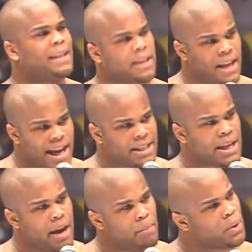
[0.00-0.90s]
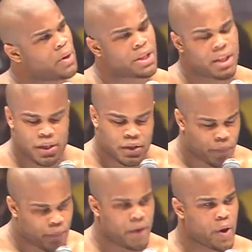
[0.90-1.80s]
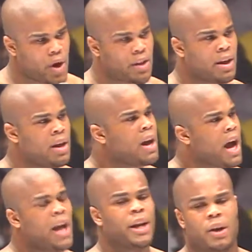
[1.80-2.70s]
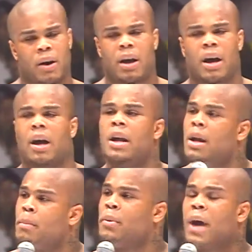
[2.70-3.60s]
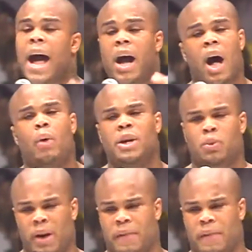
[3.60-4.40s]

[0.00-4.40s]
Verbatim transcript: Next time because it's very hurt. You know, I always want to